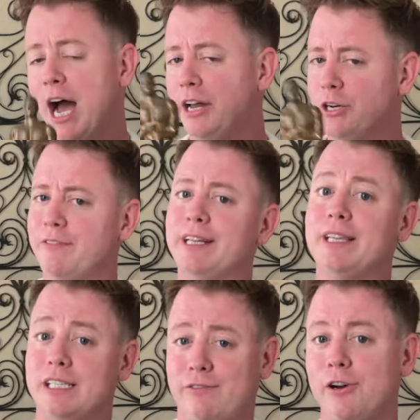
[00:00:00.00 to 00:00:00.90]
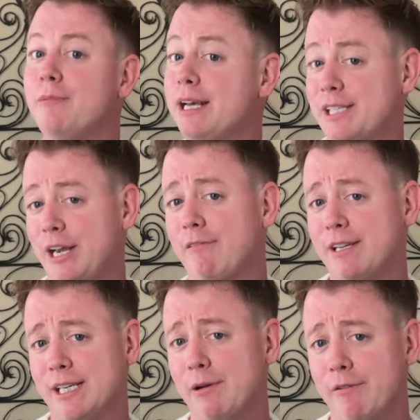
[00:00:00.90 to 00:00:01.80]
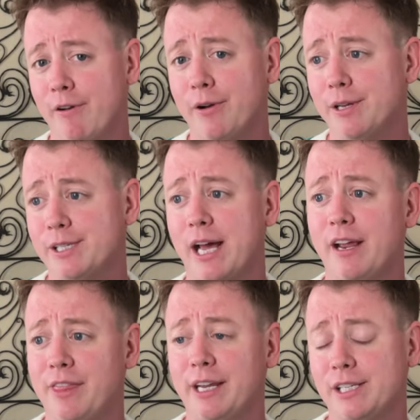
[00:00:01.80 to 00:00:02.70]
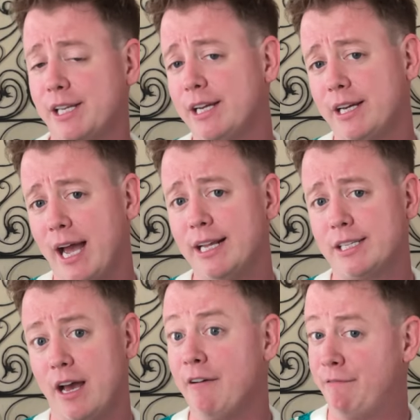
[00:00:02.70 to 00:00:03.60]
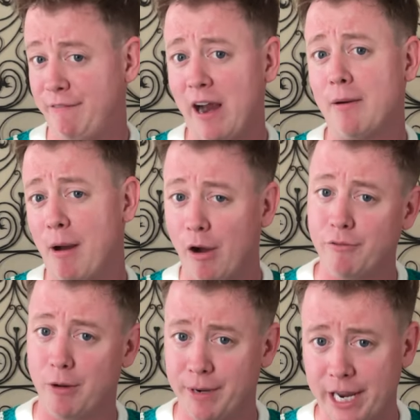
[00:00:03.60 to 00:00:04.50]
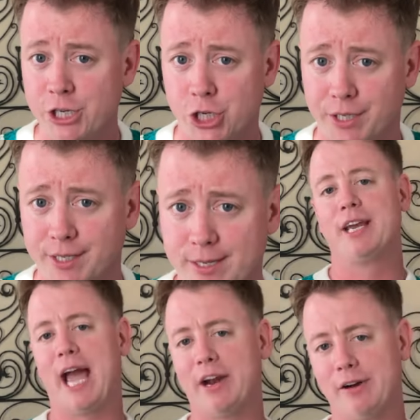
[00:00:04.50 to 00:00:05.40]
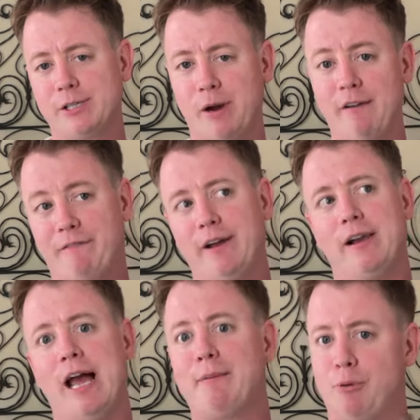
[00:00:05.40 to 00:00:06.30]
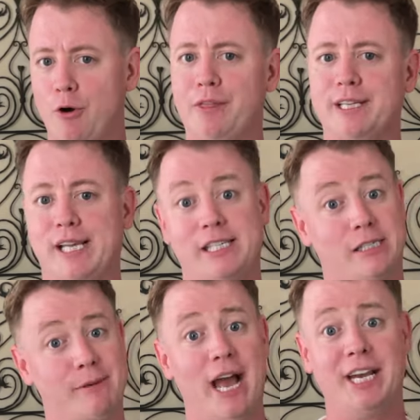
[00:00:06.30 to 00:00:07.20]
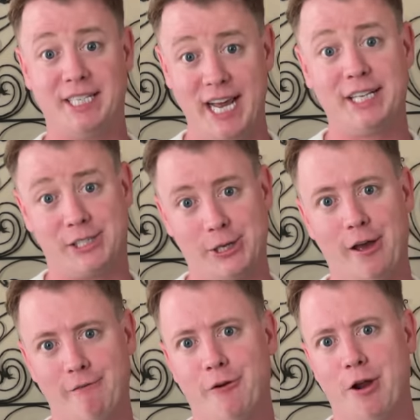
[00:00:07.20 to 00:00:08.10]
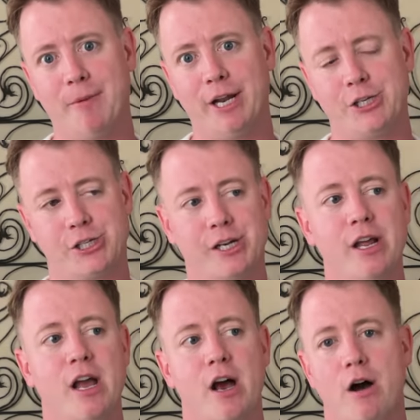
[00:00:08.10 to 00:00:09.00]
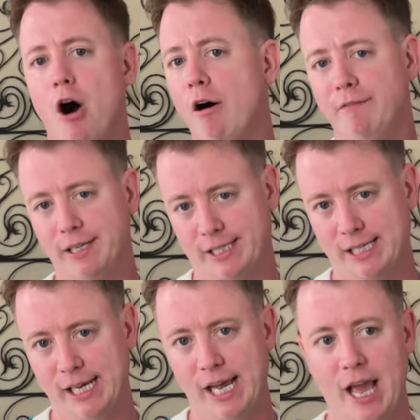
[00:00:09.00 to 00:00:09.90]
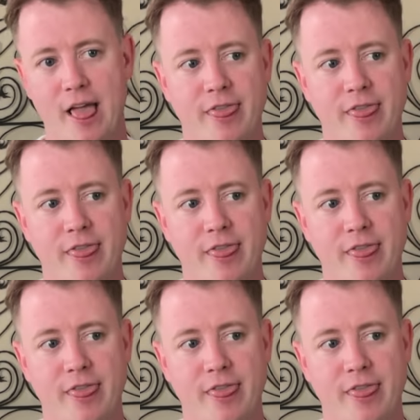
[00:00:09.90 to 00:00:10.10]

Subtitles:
I do think that this film is gonna resonate with voters, and I think it's gonna get a fair amount of nominations. The categories where I feel like Poor Things has to be a dead cert for a nomination, obviously